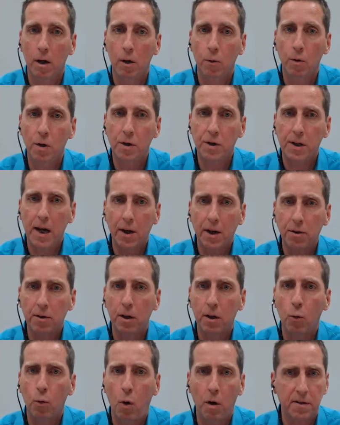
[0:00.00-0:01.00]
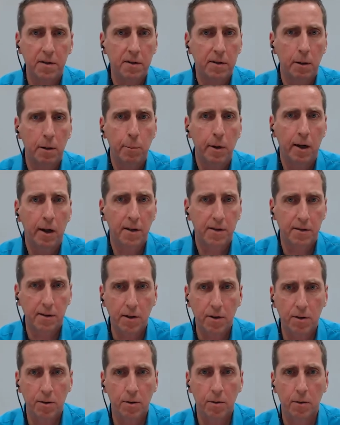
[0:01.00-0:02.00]
which actually wasn't the biggest
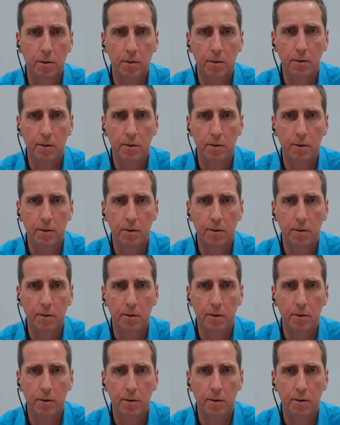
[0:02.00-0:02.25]
issue.